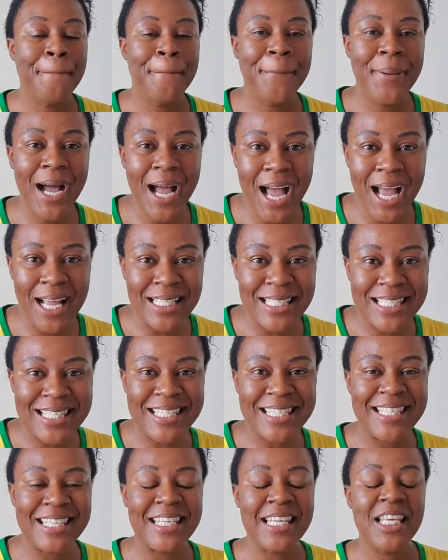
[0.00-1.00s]
But
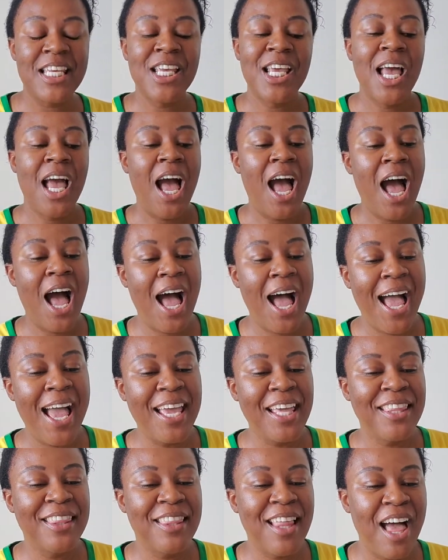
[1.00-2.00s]

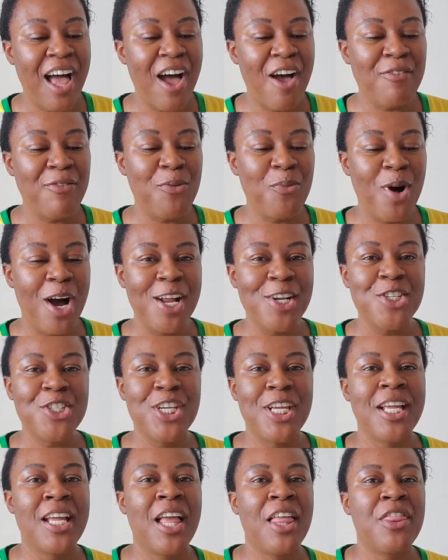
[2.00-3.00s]
I love watching